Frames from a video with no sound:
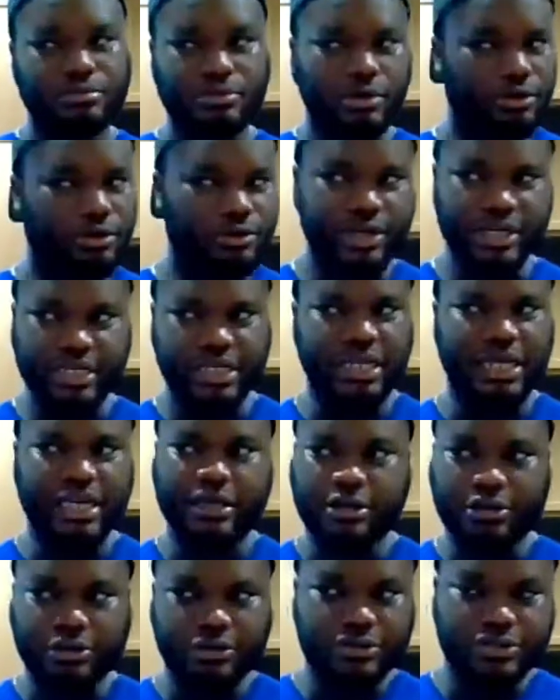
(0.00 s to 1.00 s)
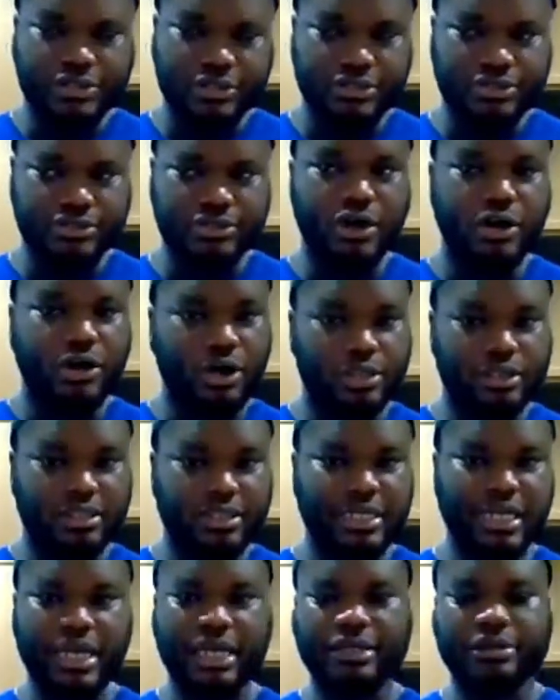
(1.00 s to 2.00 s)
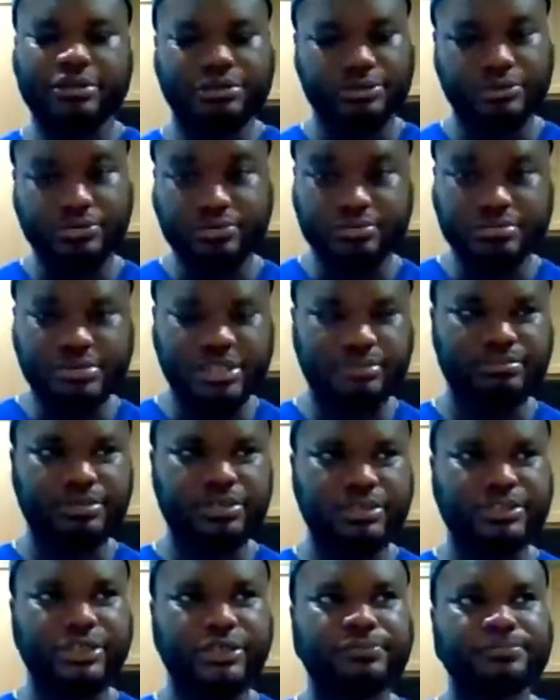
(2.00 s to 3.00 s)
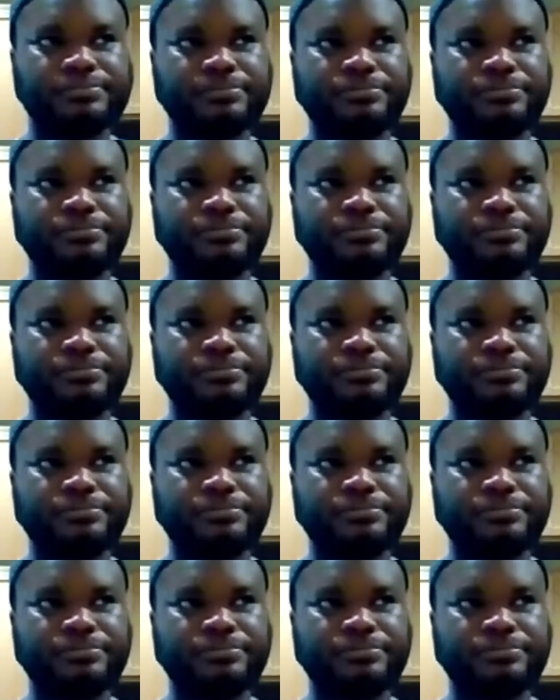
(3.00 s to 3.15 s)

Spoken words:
already like closer to hot than room temperature.